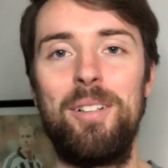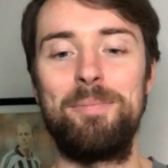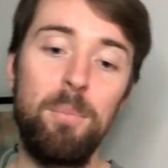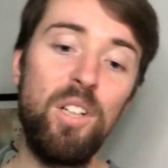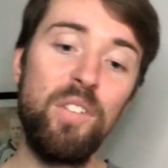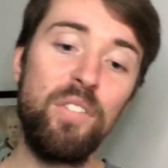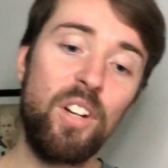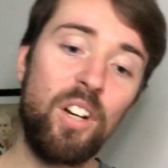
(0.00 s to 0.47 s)

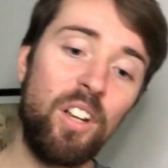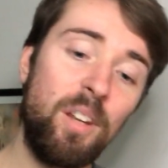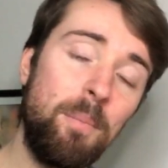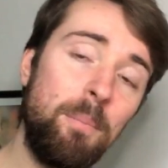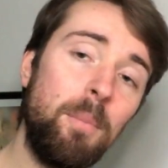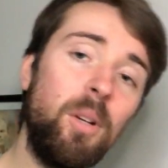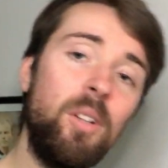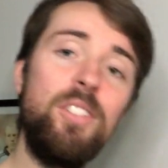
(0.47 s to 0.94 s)
Moving on to the
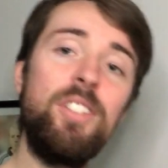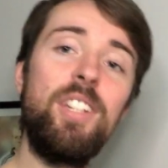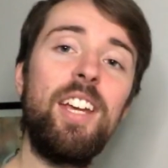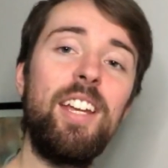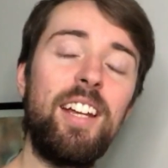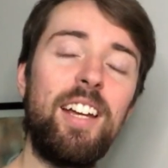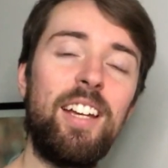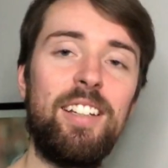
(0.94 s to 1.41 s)
Monday
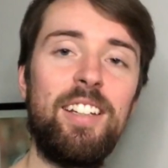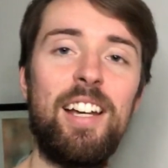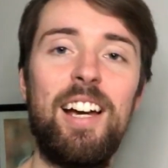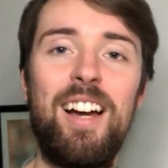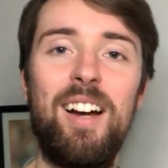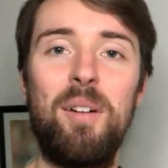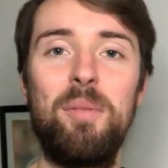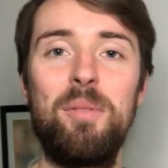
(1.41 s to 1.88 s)
night
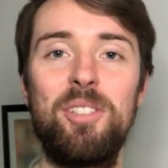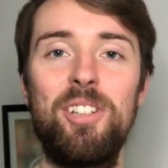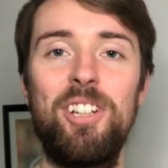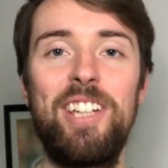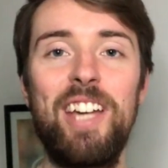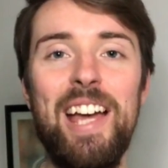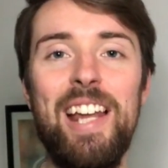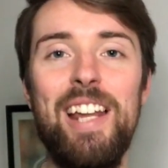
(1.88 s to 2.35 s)
now. So
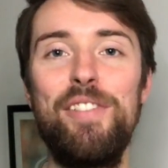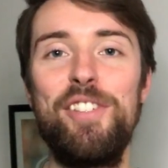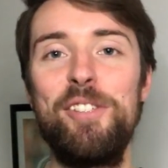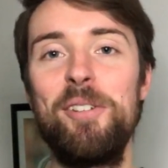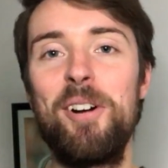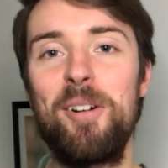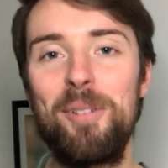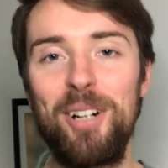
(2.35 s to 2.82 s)
again, if
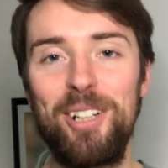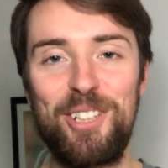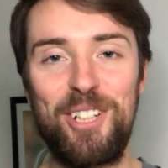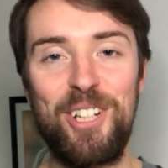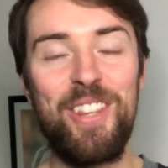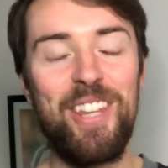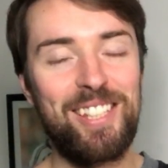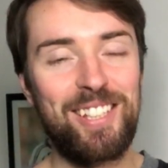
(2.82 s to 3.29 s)
you are
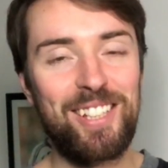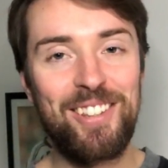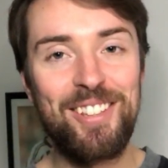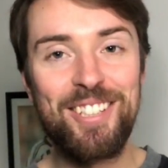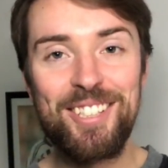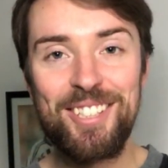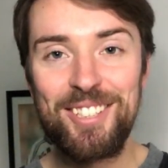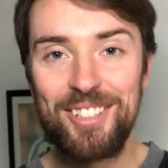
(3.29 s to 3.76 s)
watching this on
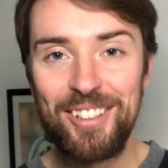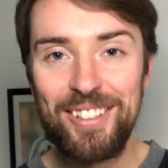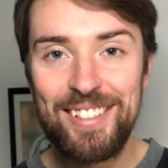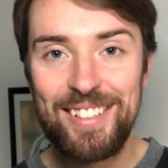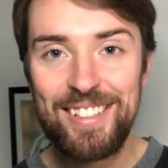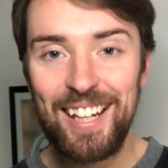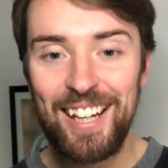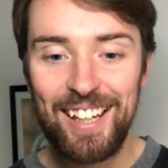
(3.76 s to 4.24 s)
the
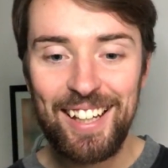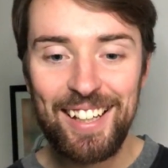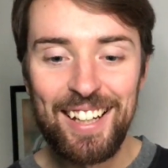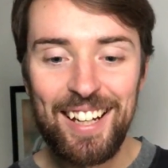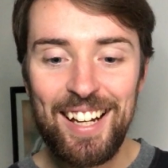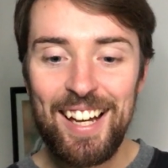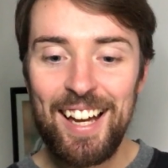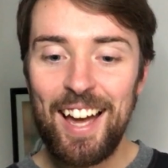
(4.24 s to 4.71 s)
Sunday,
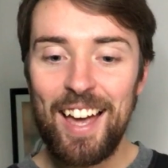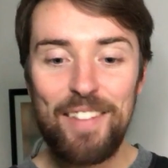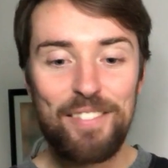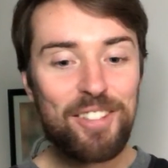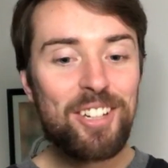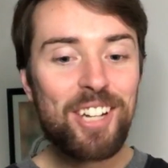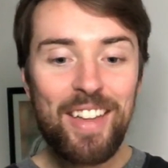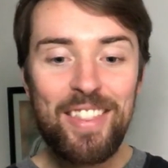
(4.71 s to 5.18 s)
if
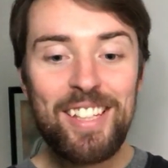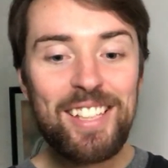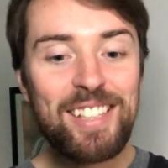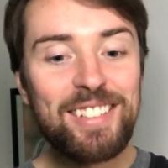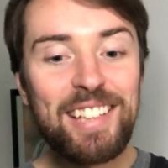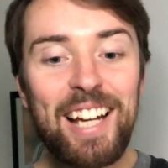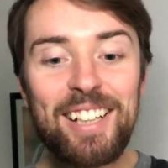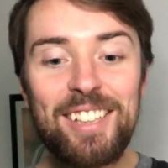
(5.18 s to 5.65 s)
you get these
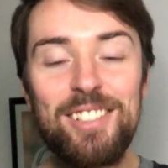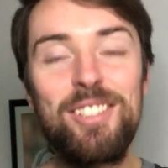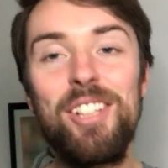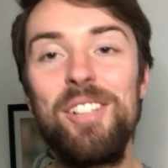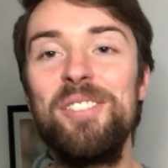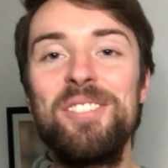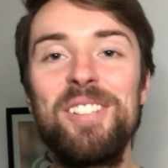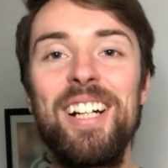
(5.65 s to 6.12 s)
next
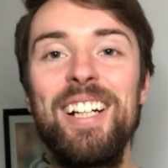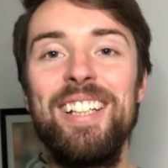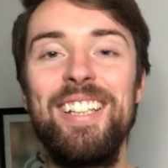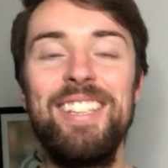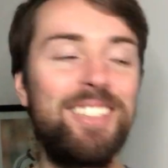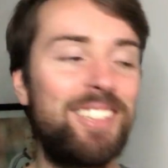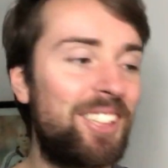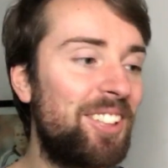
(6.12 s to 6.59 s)
two right,
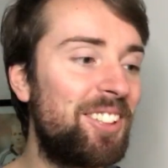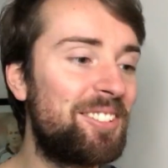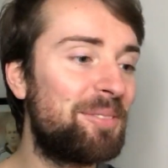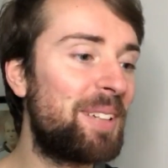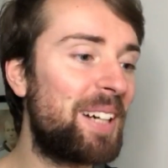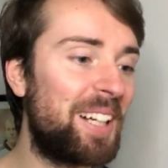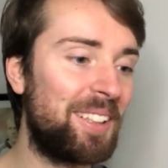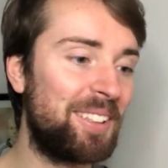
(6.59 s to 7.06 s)
you could
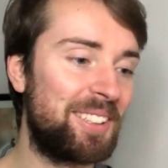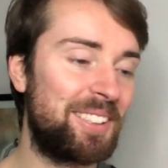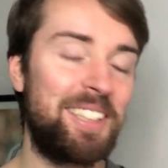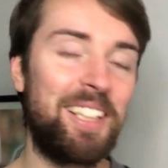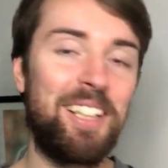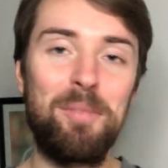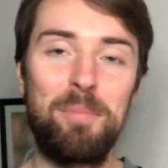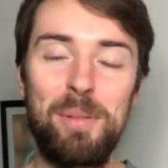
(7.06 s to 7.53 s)
well
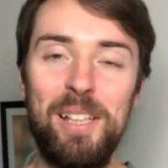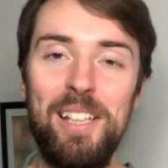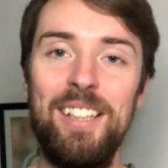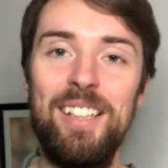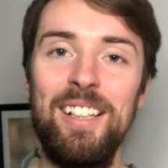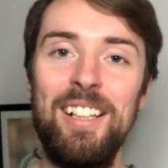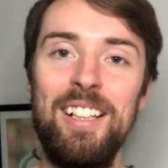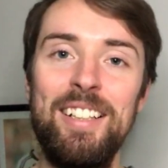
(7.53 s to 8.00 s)
still
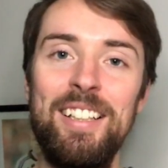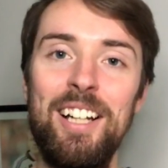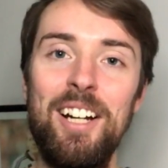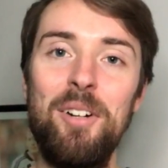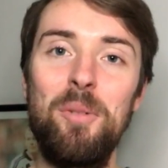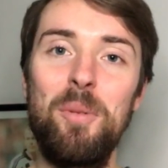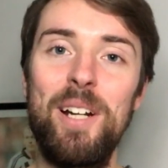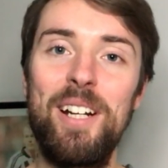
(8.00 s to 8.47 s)
be
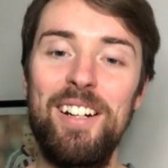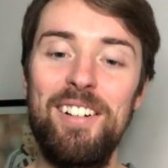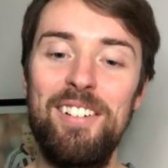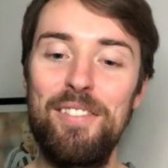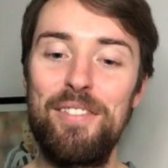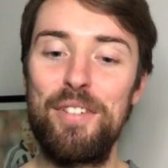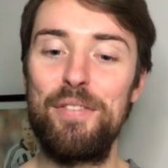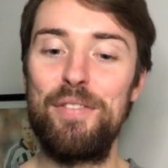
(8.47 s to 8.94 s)
a winner
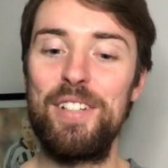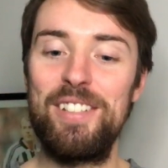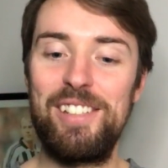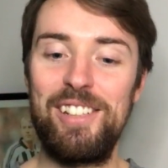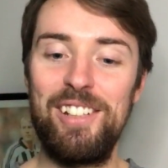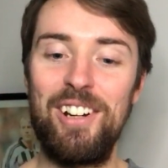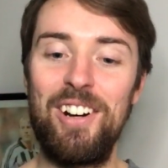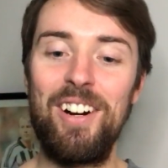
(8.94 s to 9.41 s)
of the
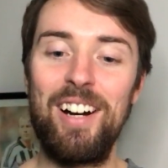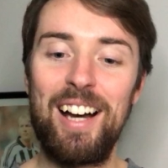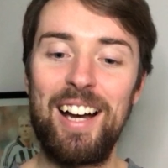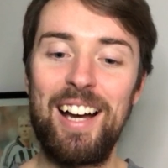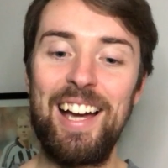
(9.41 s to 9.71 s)
video.